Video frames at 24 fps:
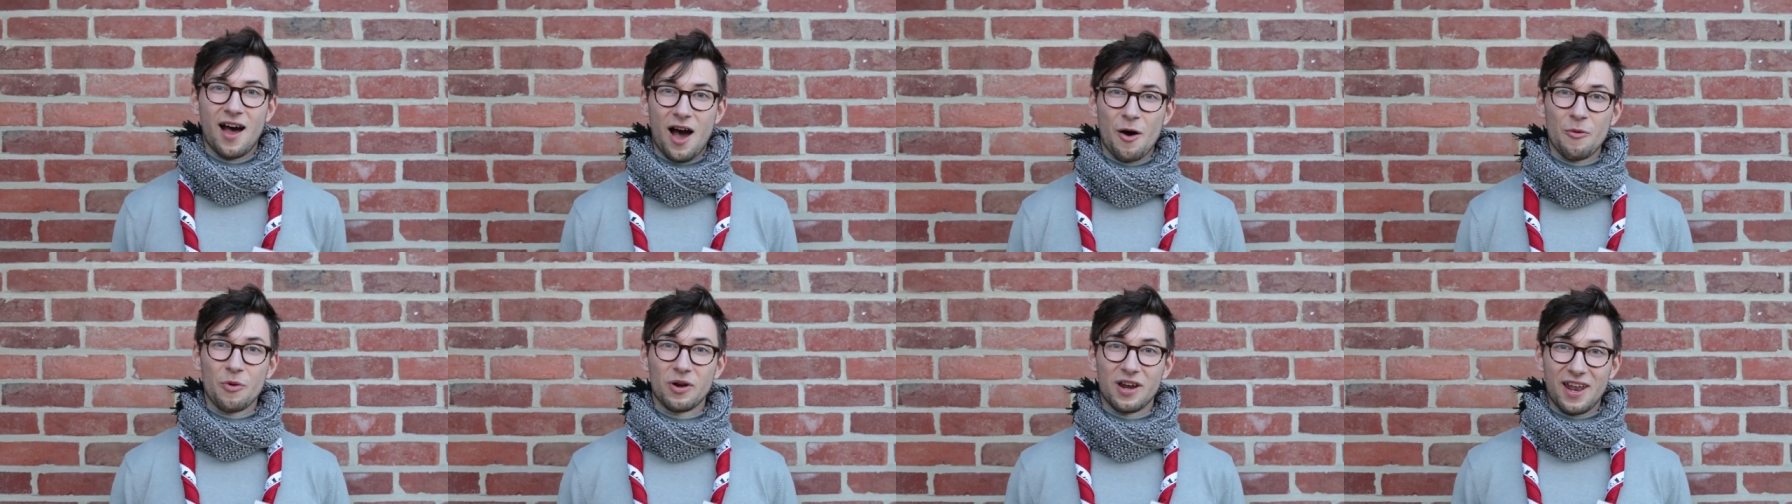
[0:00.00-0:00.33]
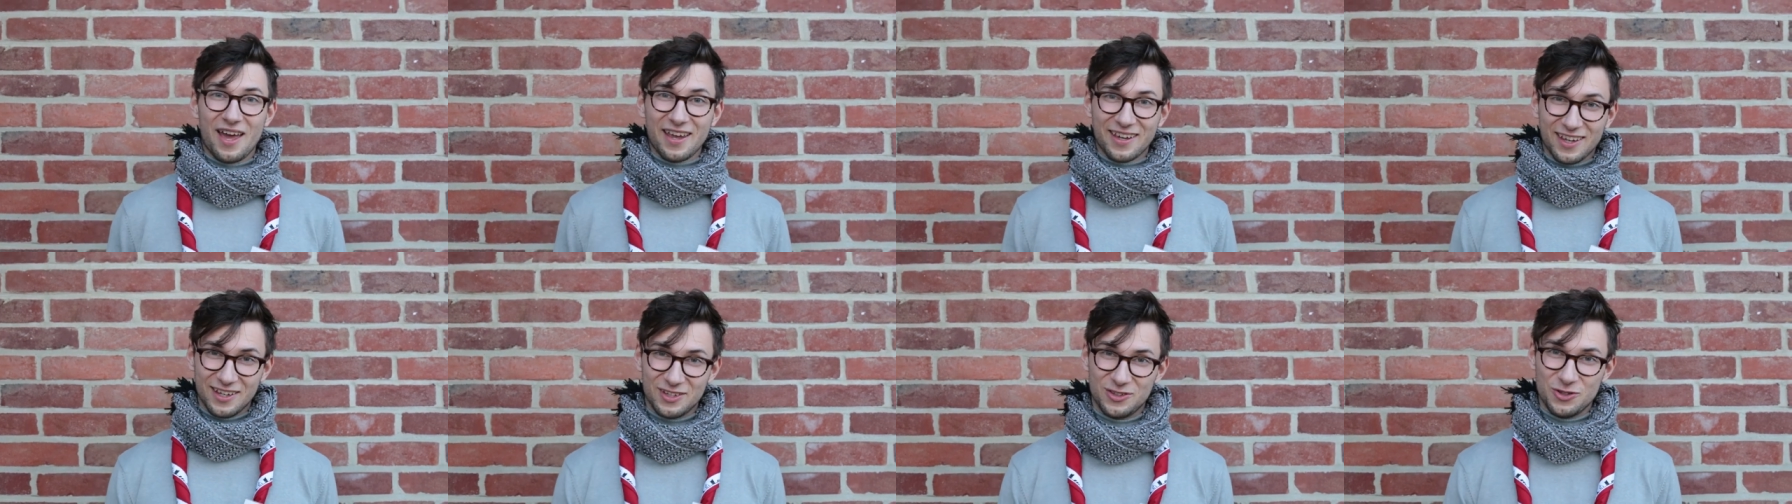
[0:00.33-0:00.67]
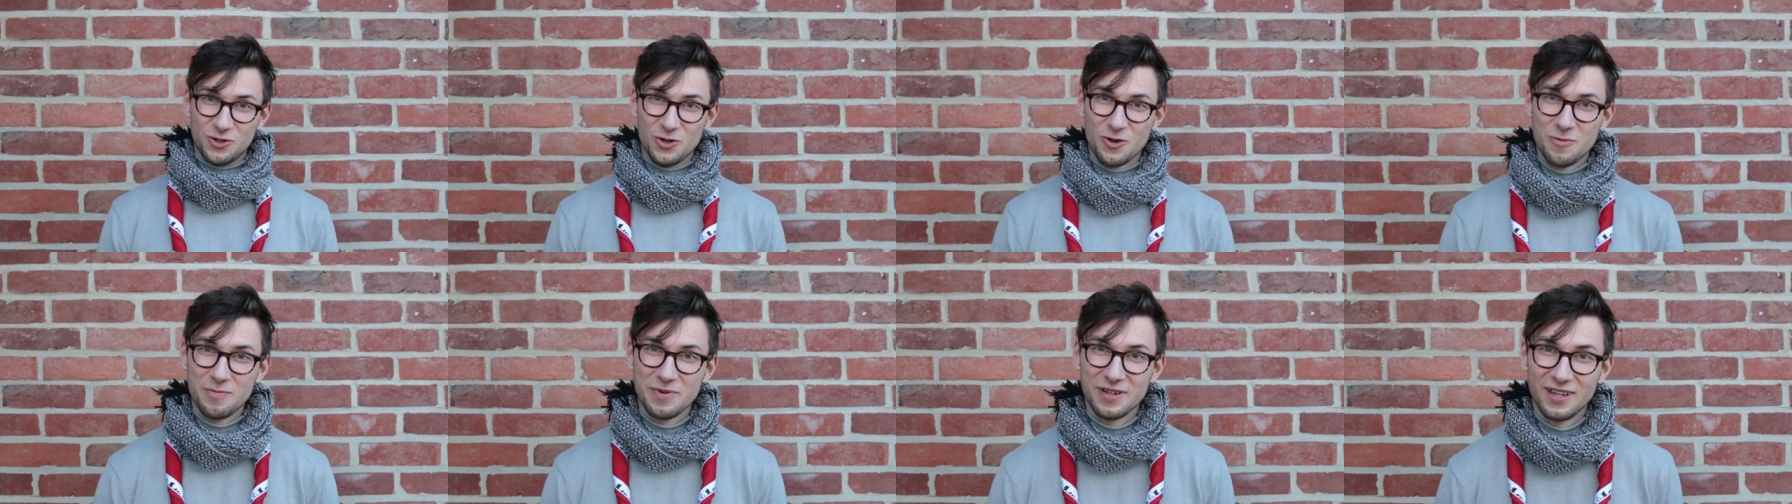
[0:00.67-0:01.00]
I would like a
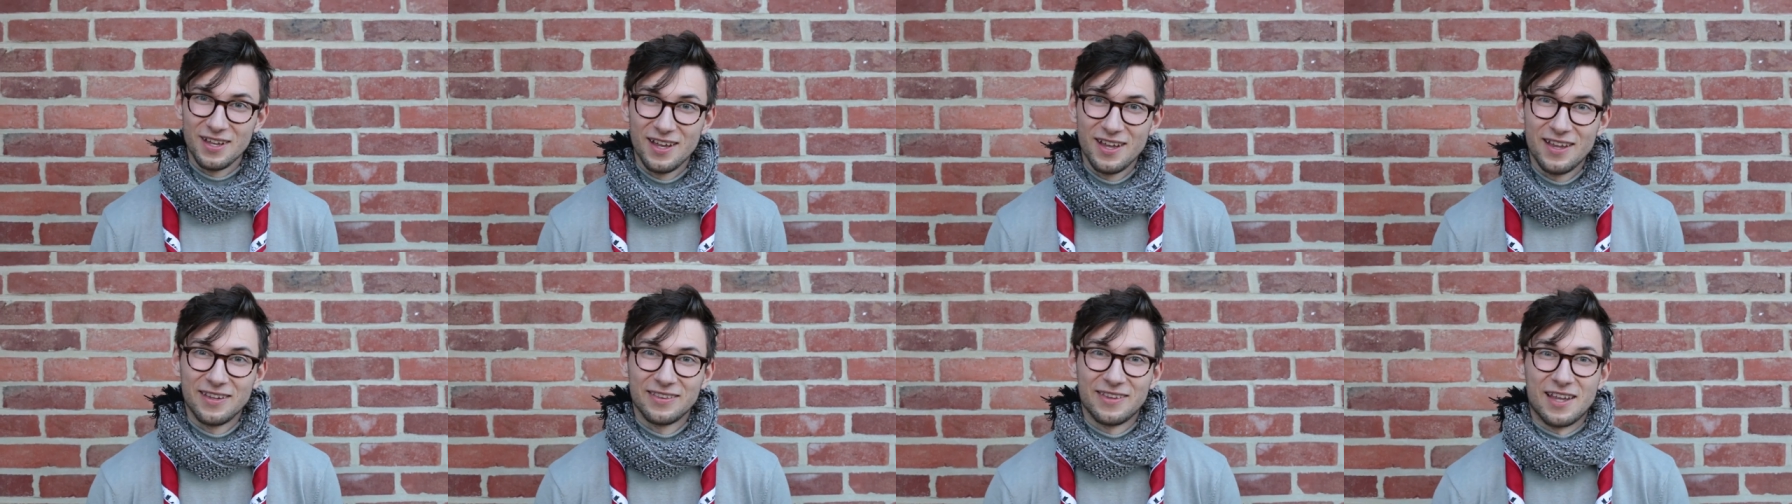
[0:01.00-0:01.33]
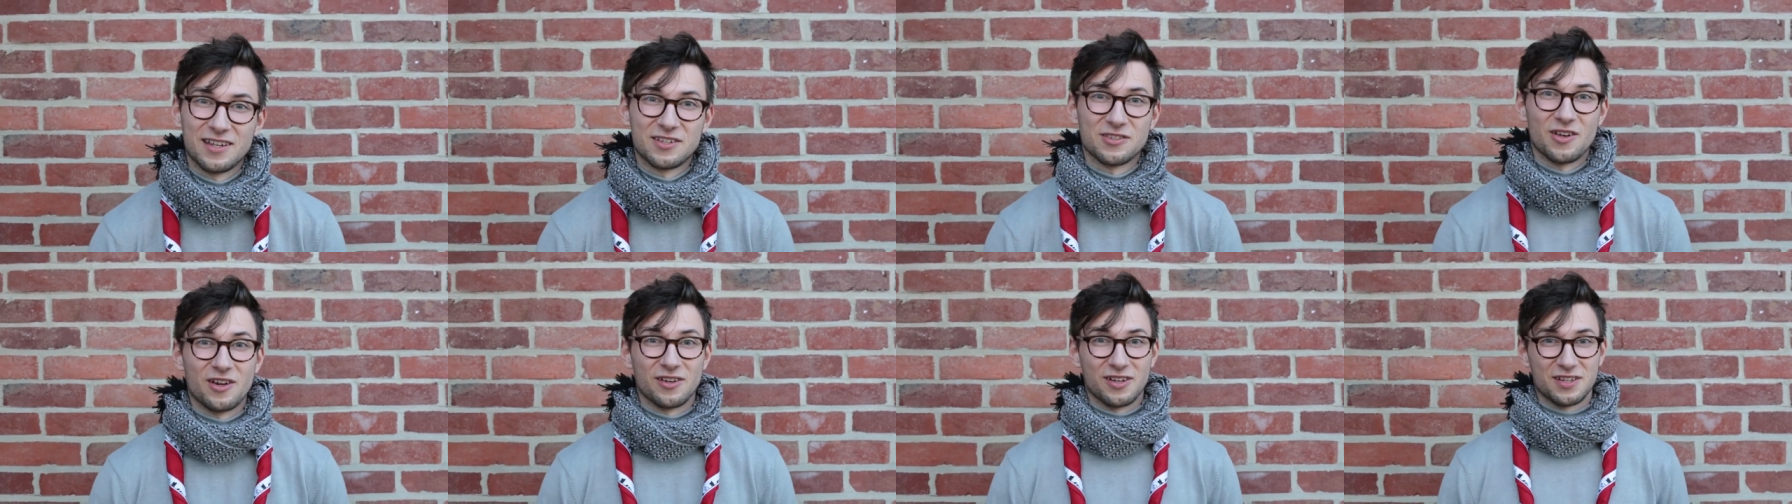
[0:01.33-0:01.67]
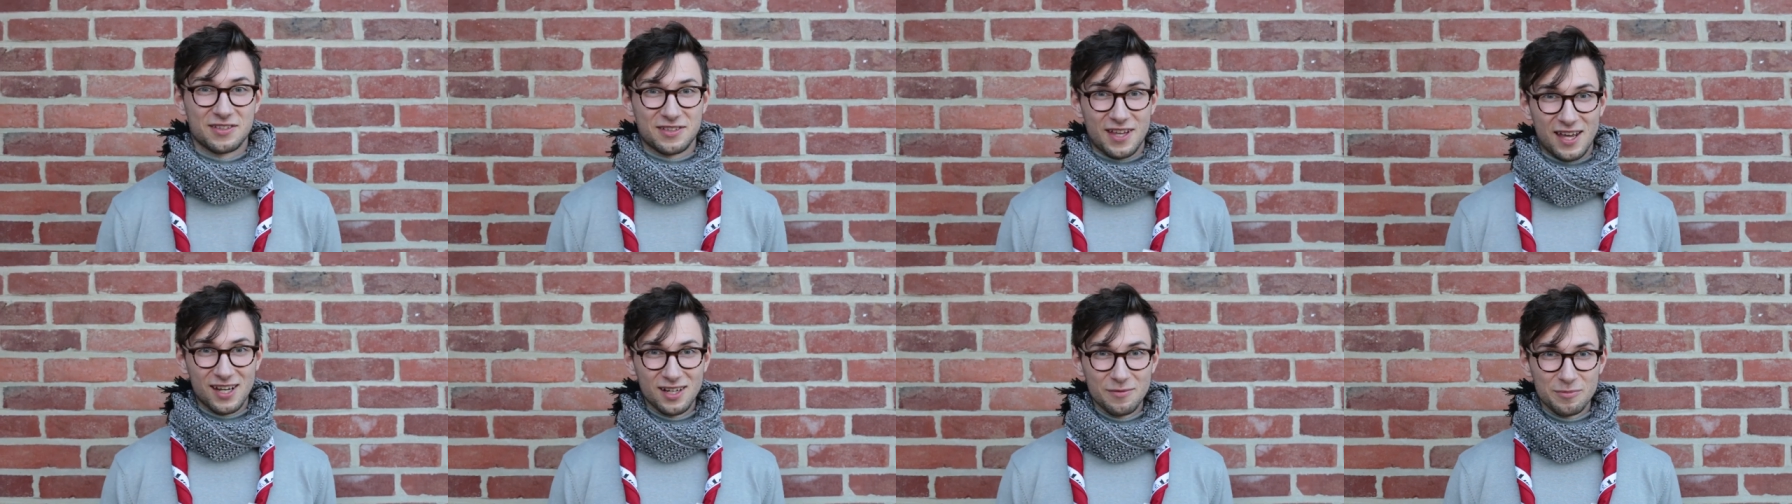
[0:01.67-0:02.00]
Europe that's
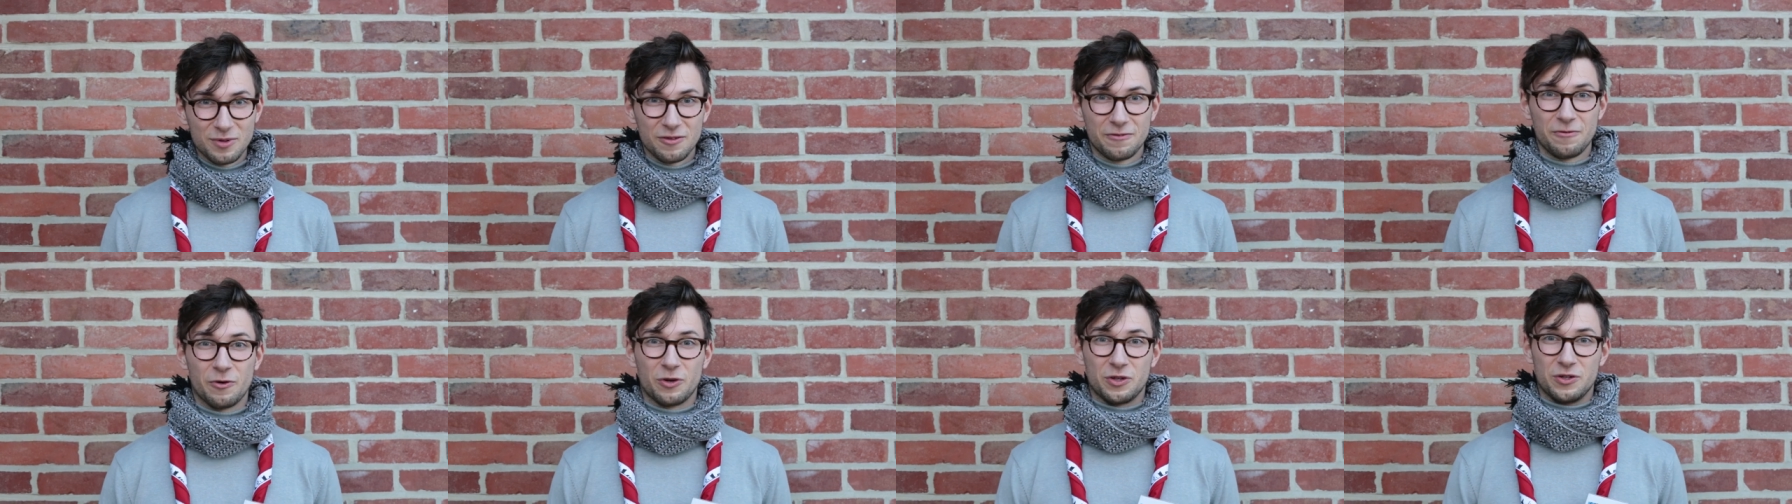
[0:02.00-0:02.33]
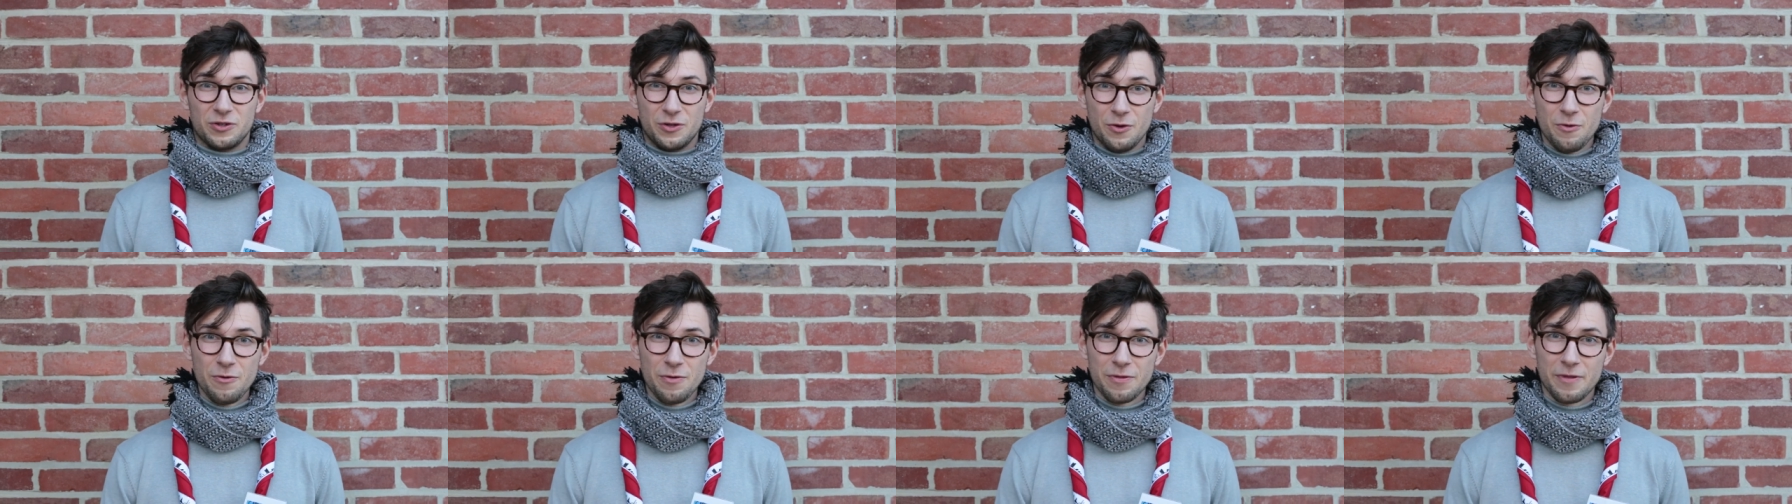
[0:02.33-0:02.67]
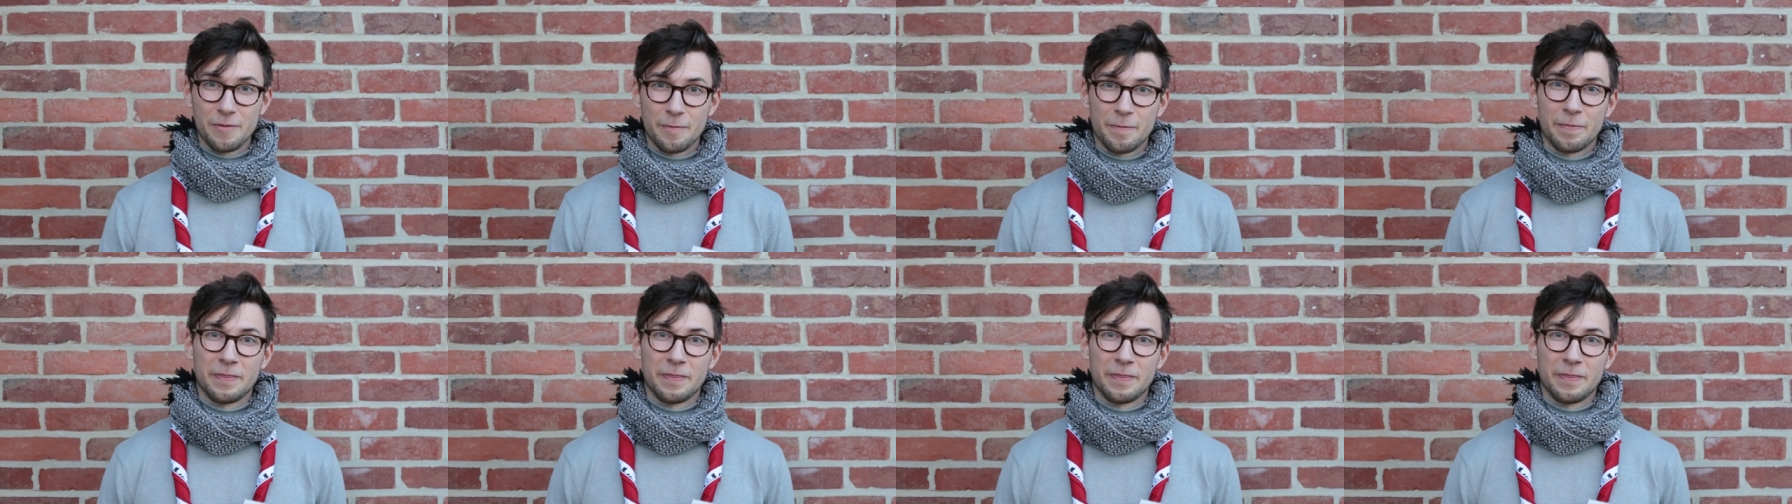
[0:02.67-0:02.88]
understandable for the youth